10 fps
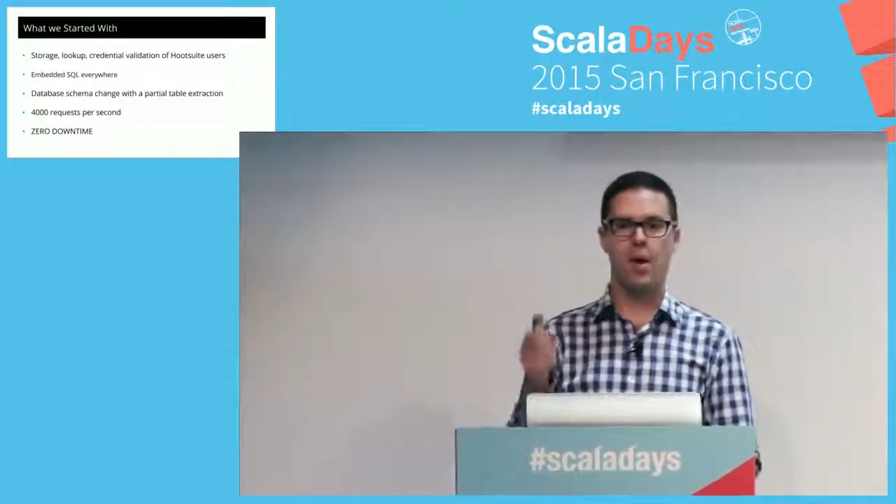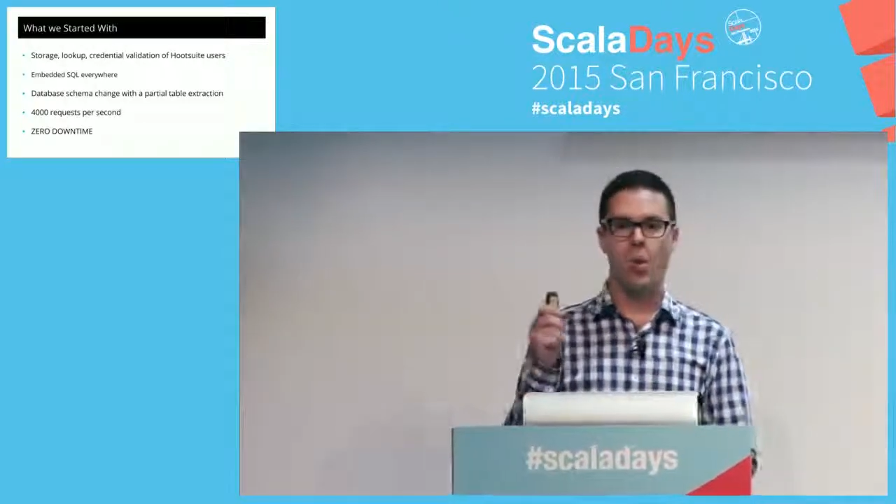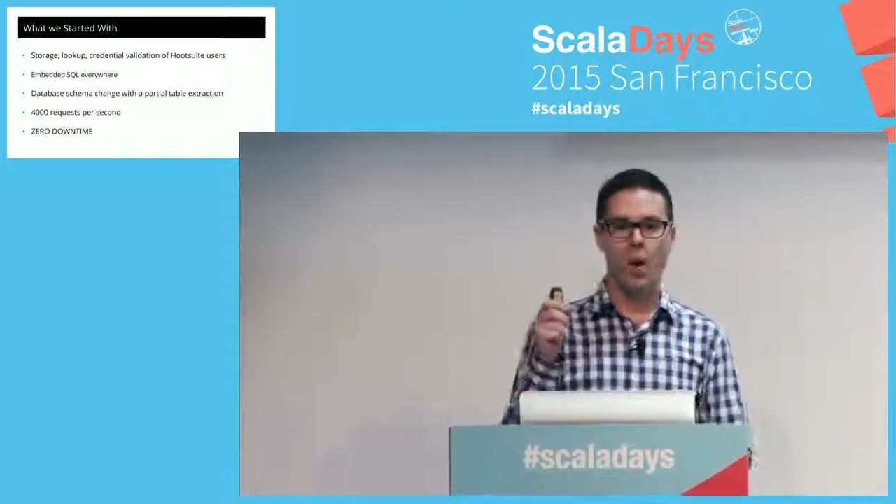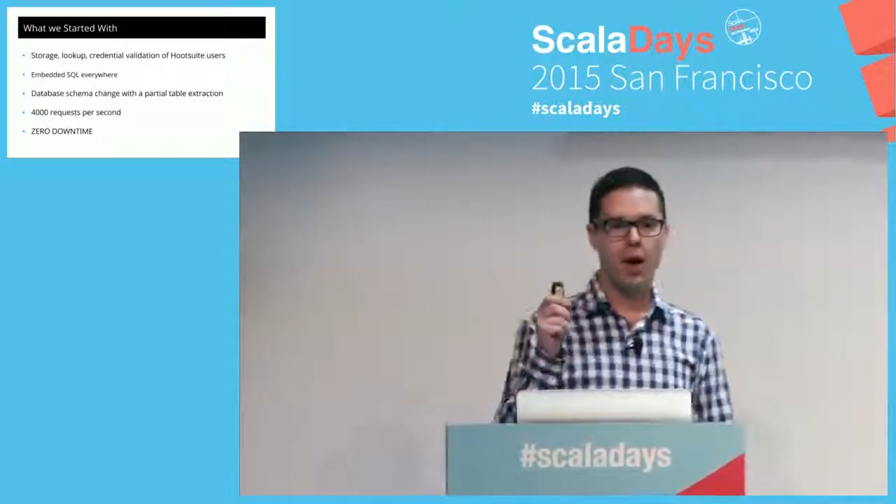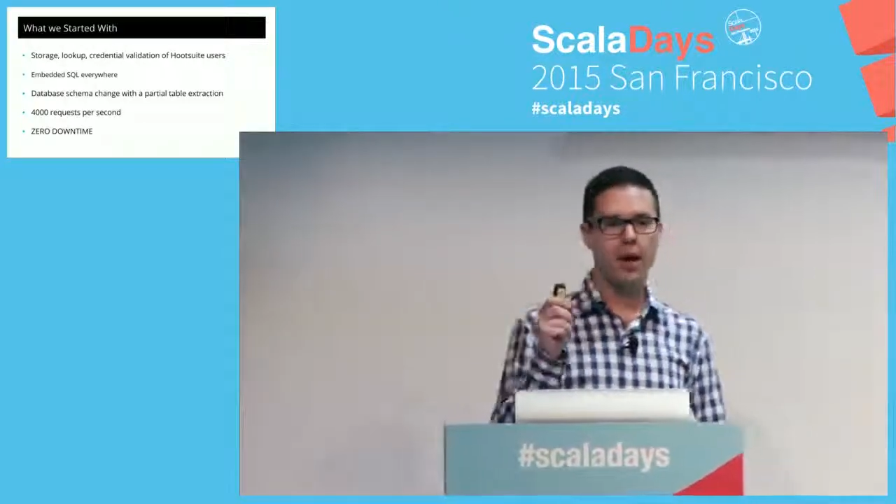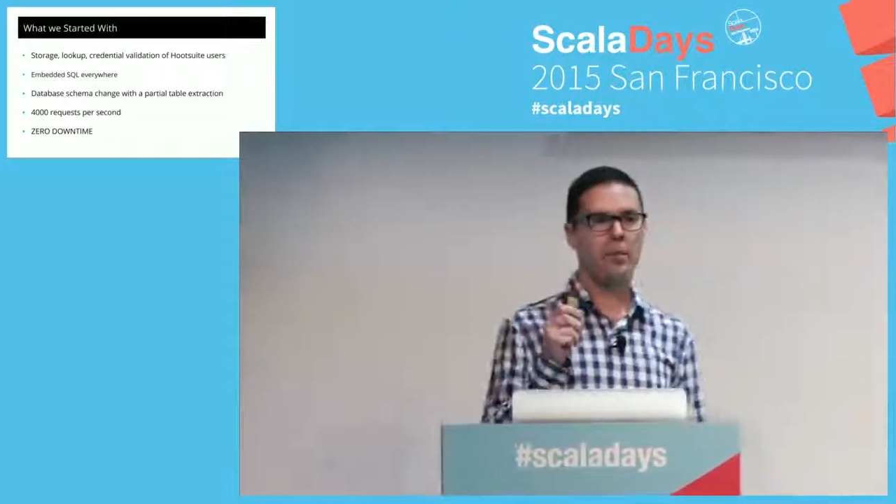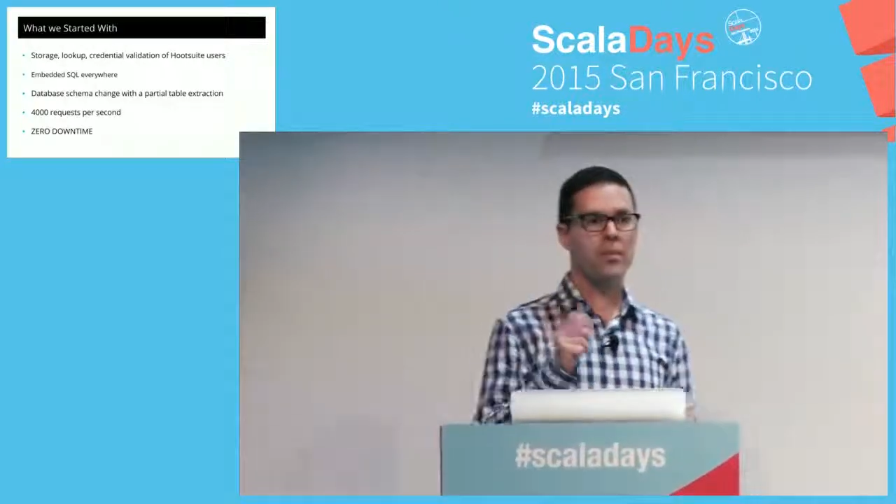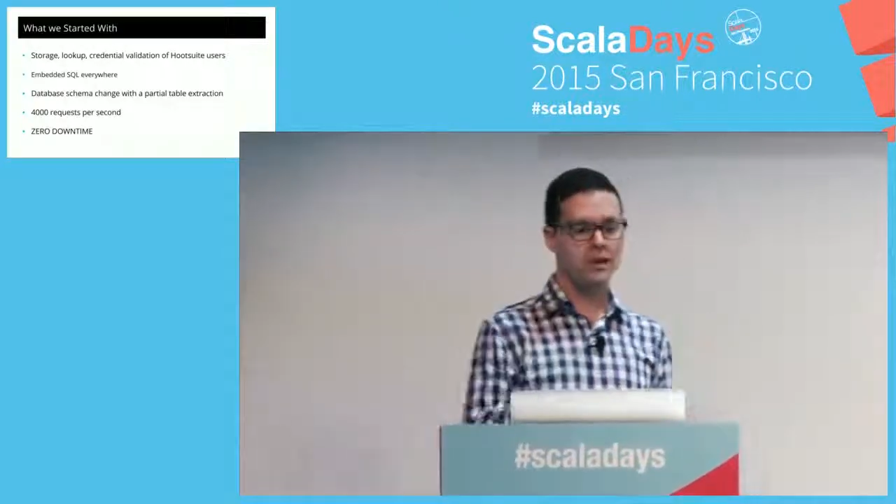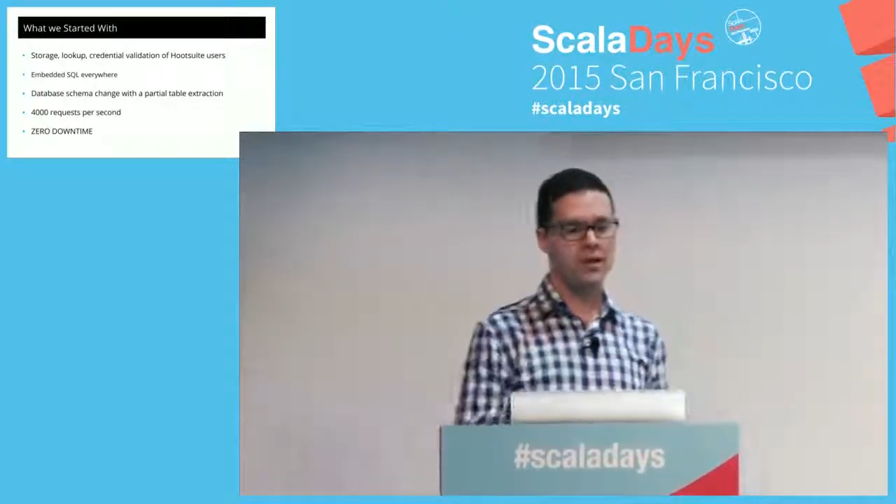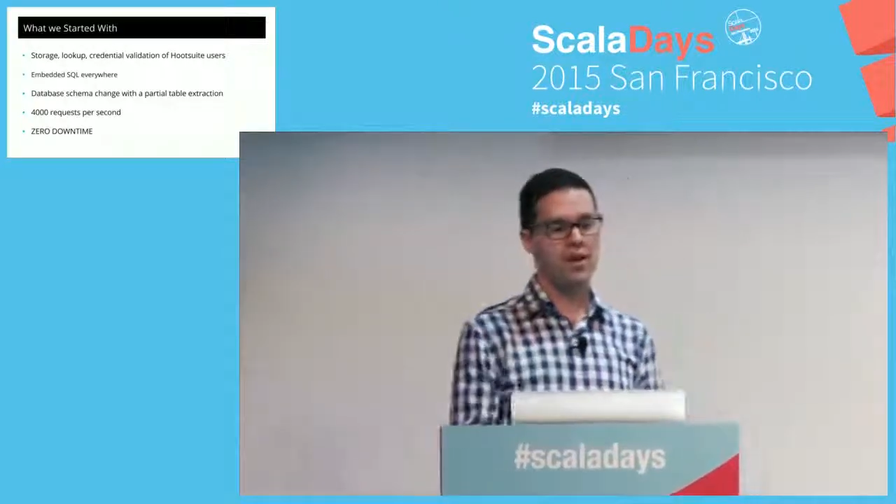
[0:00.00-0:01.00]
while
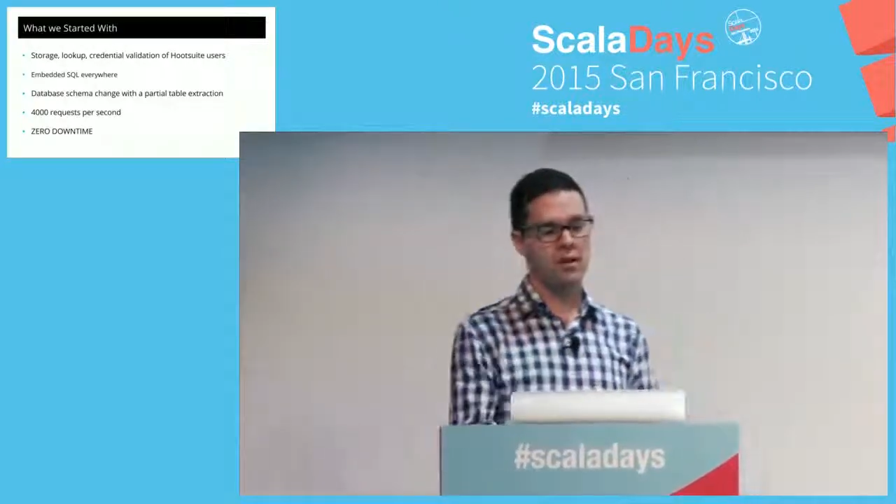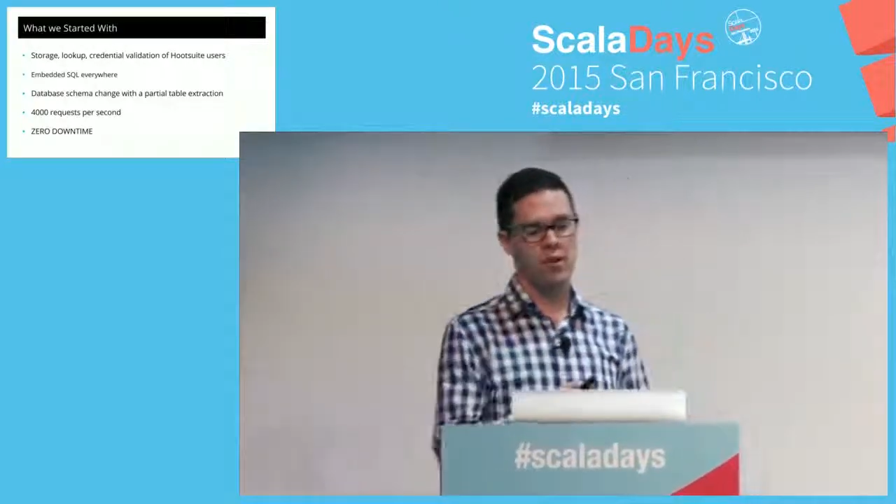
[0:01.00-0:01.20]
maintaining